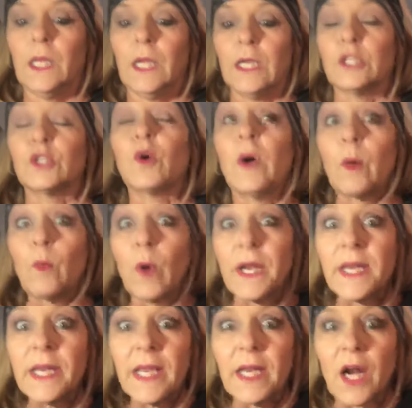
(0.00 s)
so I
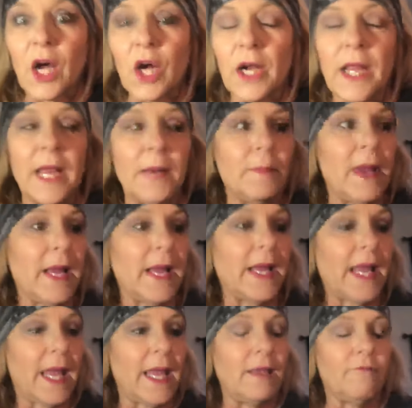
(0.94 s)
wanted to get on and
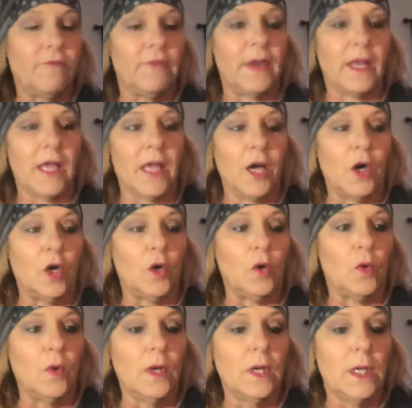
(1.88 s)
make a
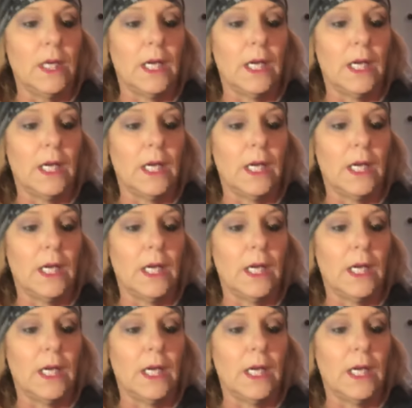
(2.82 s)
video,